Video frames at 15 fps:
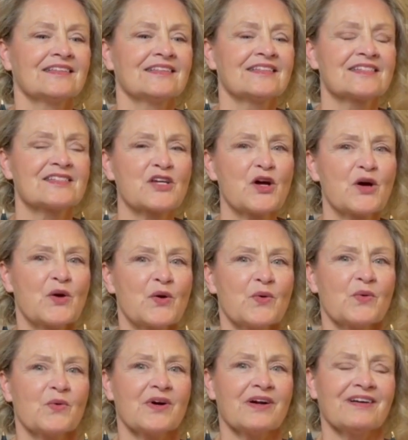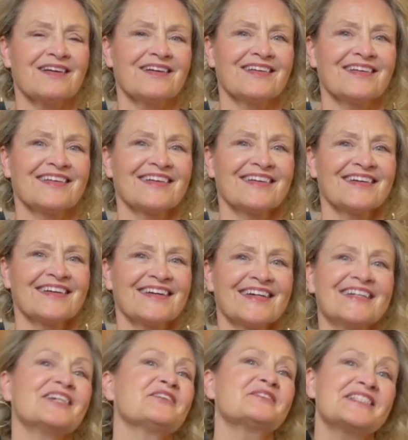So I
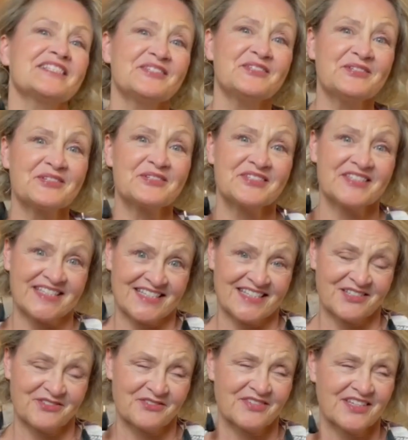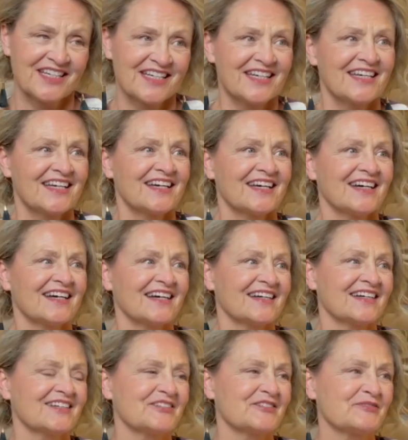know it's New Year's Eve,
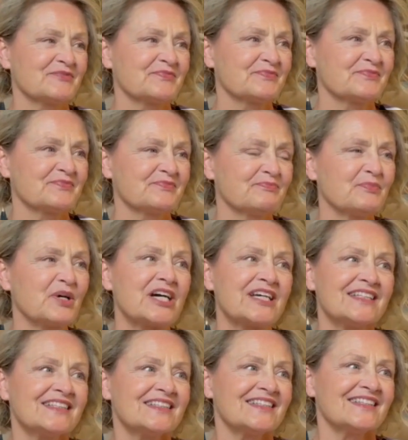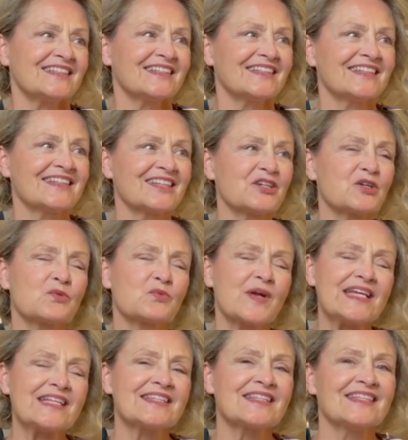but the
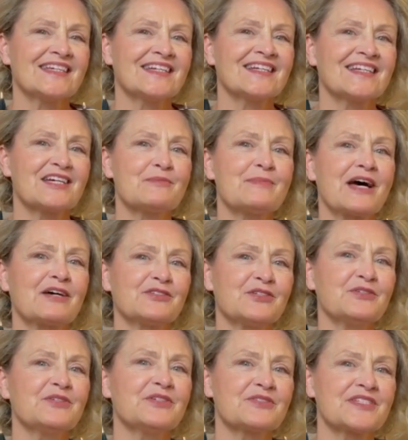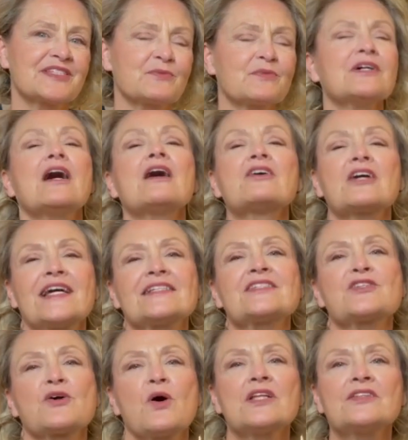great thing about New Year's,
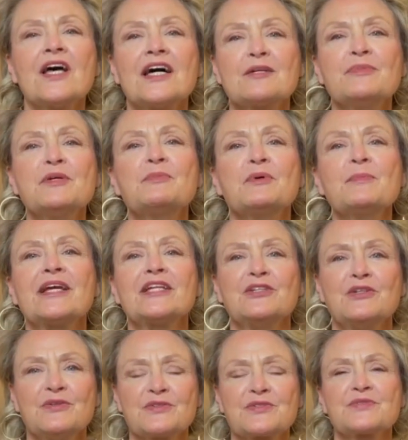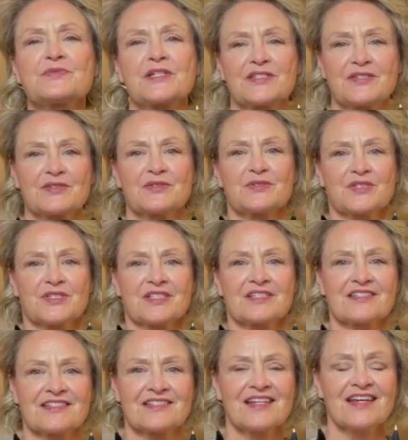so a lot of people make New Year's
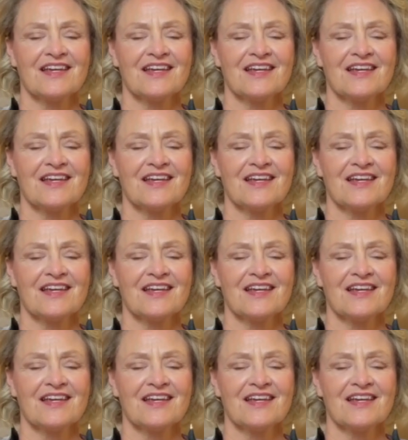resolutions.